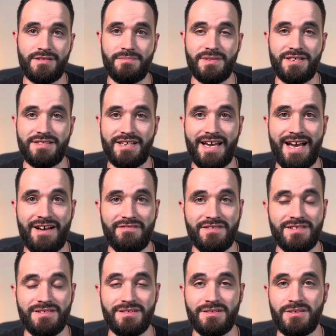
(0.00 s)
because I have
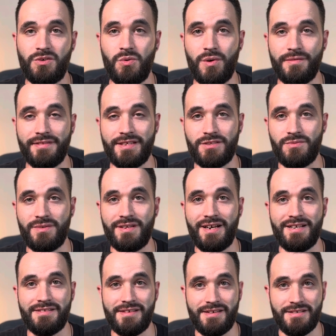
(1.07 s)
to quote this one,
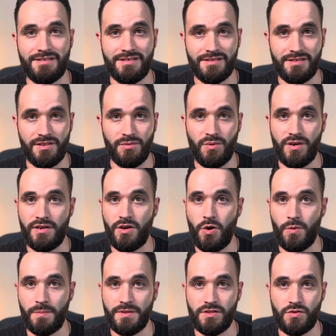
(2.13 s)
Isaiah 61
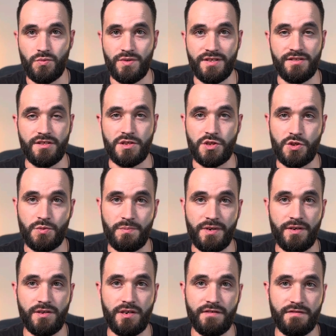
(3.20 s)
opens with, the
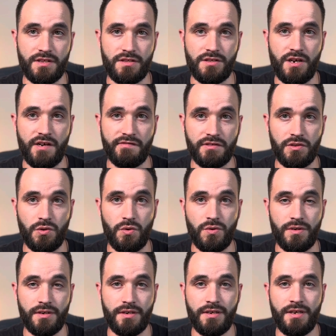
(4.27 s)
Spirit of the Sovereign
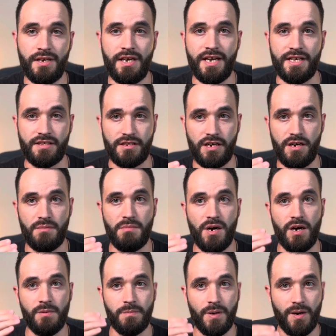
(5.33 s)
Lord has come
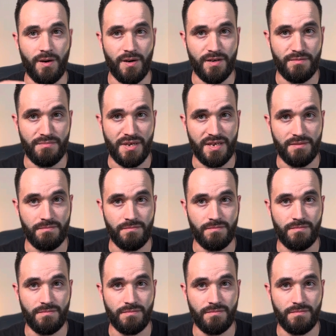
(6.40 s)
upon me.